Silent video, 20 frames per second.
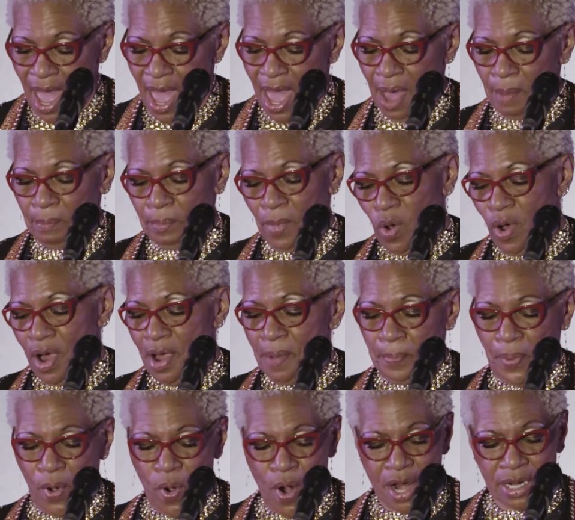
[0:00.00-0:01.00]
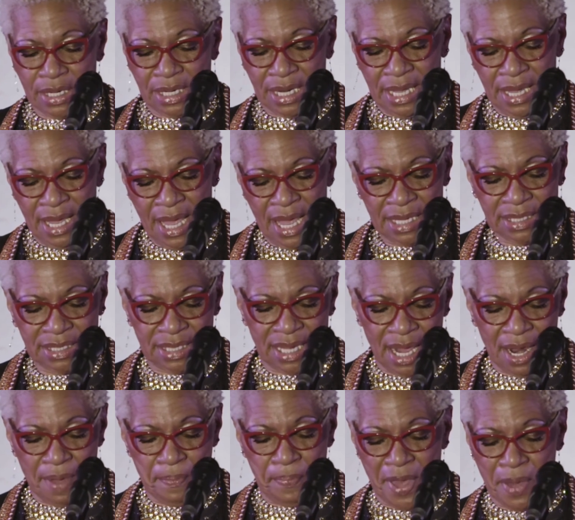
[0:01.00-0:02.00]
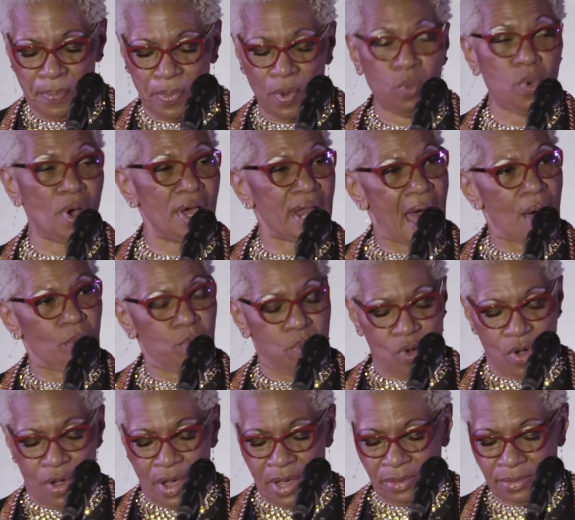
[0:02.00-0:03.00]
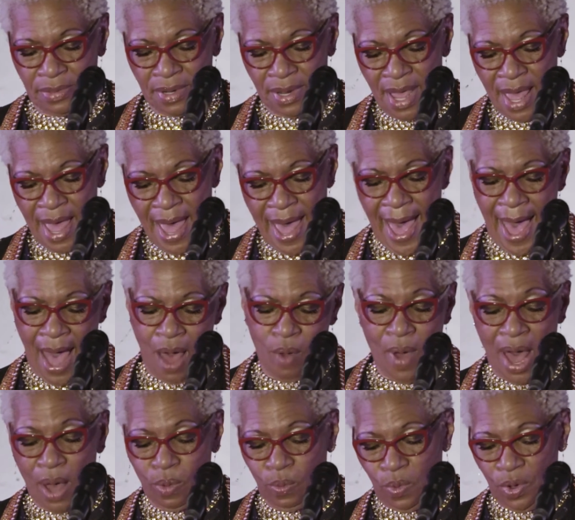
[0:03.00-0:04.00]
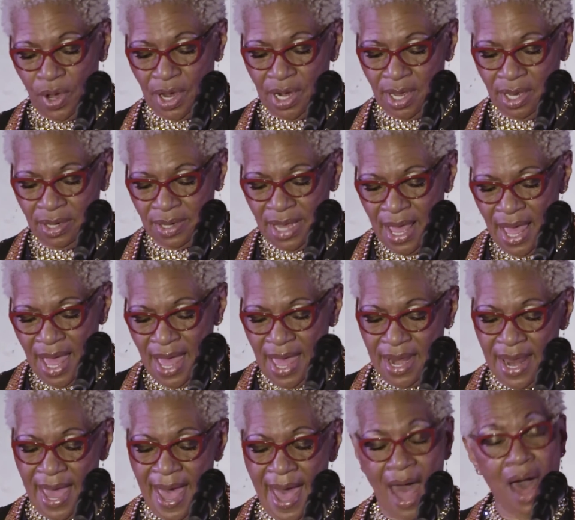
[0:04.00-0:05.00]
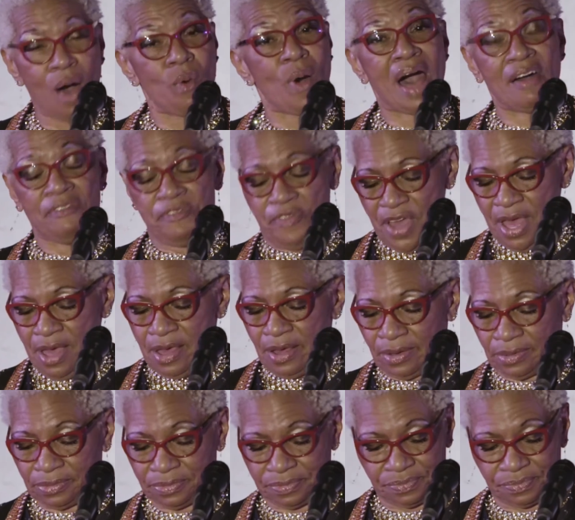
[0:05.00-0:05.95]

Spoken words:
And more importantly, telling people what I want, how I want it, and how I feel.